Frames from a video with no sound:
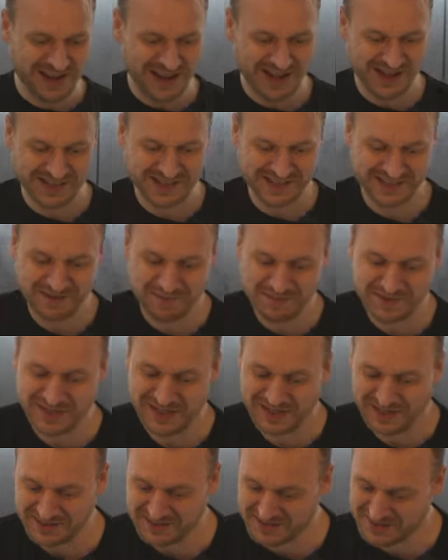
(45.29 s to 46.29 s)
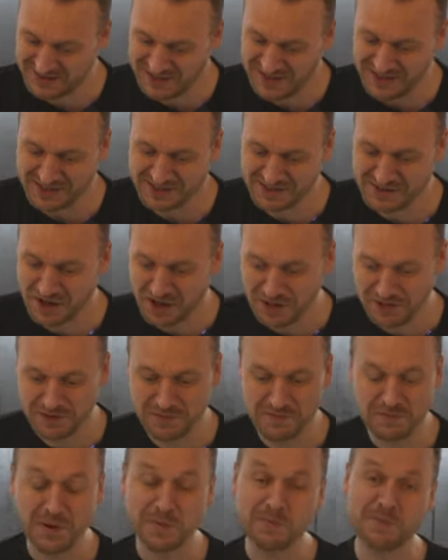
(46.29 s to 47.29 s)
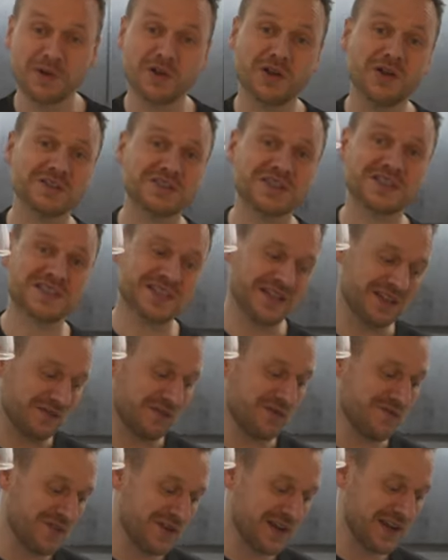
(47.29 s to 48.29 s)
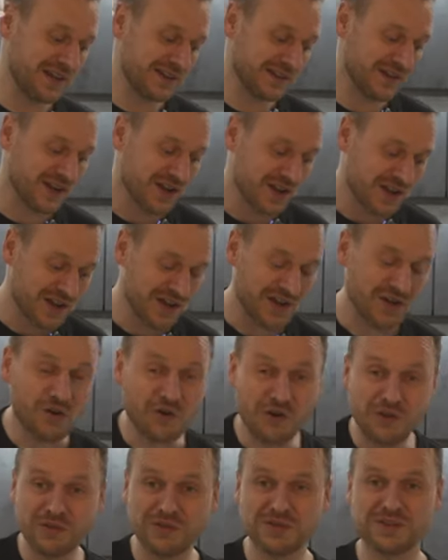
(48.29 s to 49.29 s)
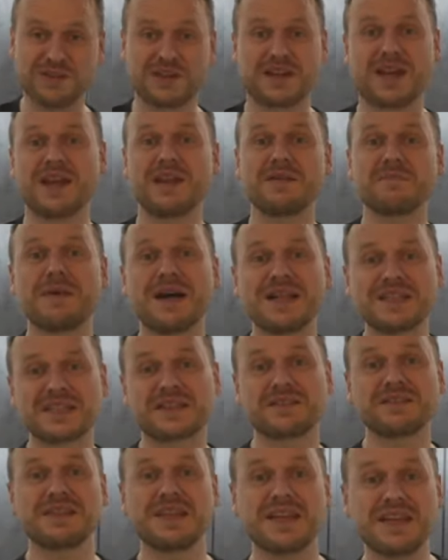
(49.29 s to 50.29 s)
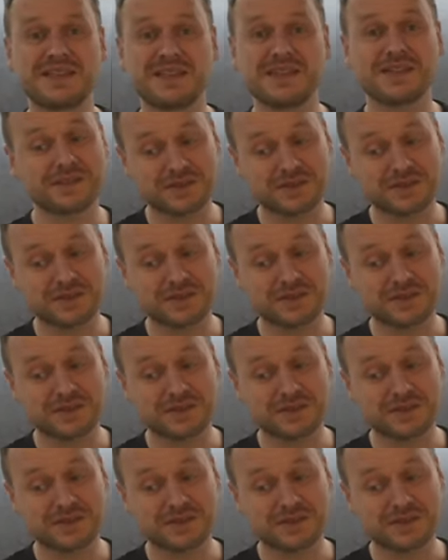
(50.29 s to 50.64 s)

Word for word: And it seems like it's nothing, but because it's sitting overnight, all the kind of magical yeasty